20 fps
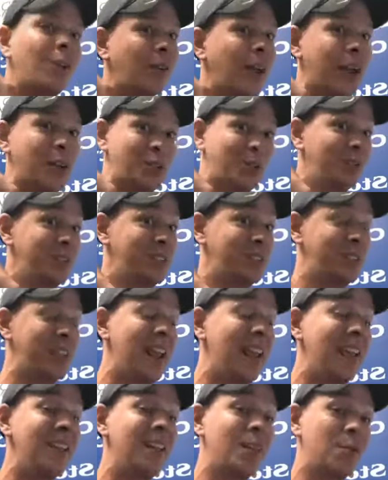You're actually
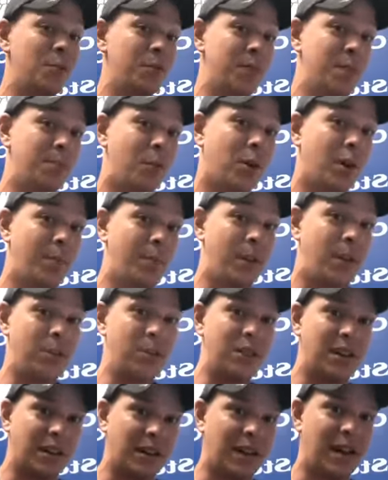standing with the barbell.
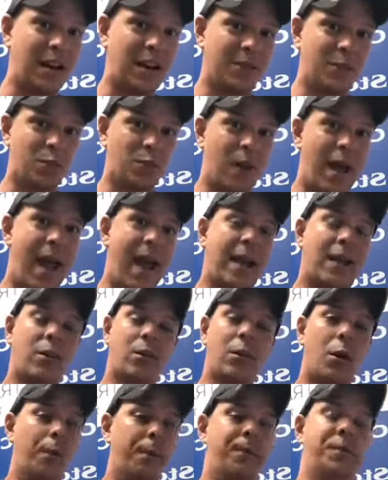You get it out of a rack
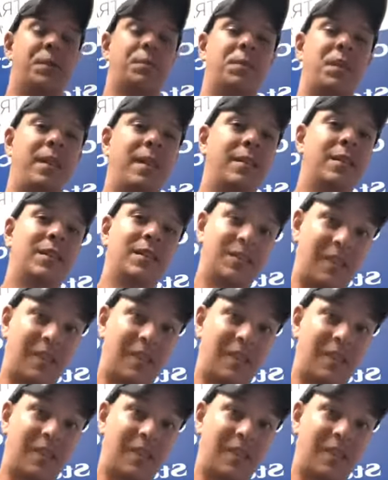or off something else.